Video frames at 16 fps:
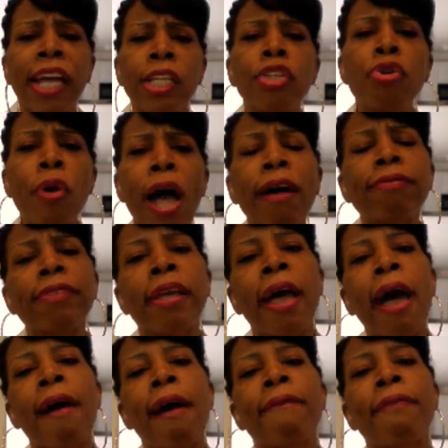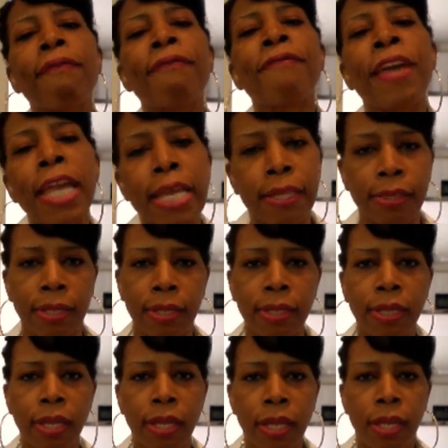And you have to have
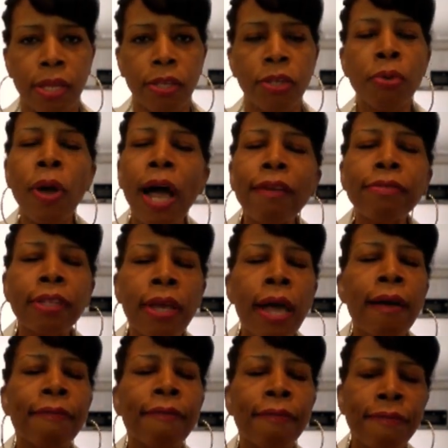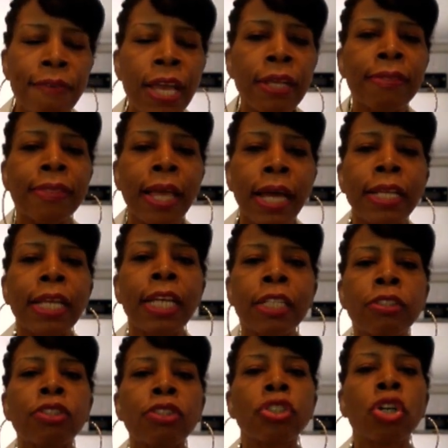faith you have to have faith
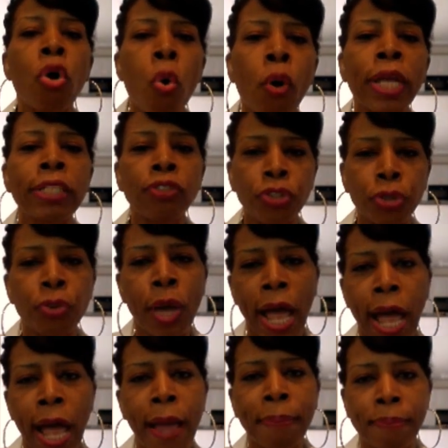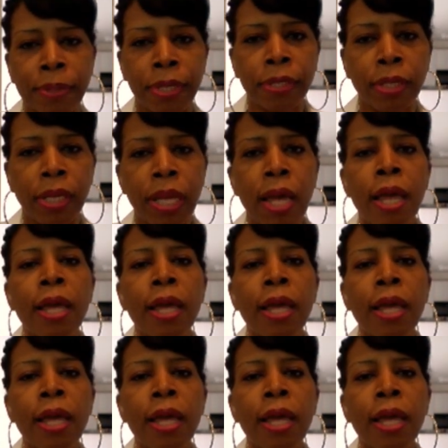that it's going to happen.